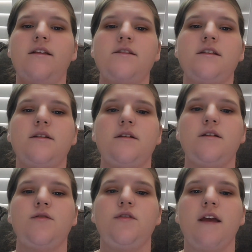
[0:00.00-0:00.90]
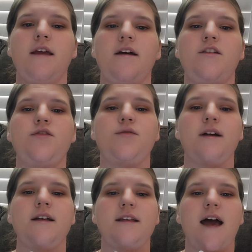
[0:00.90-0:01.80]
to create a
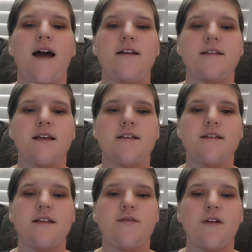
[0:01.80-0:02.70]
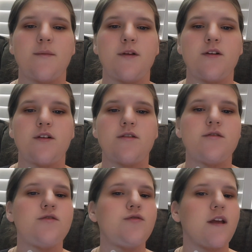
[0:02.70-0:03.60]
direct access from your
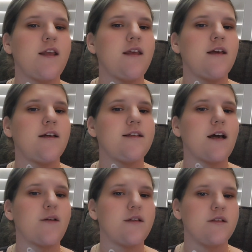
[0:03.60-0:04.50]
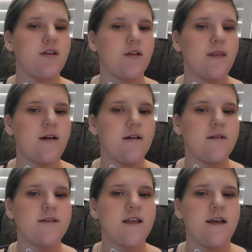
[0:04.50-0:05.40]
trachea down into your lungs.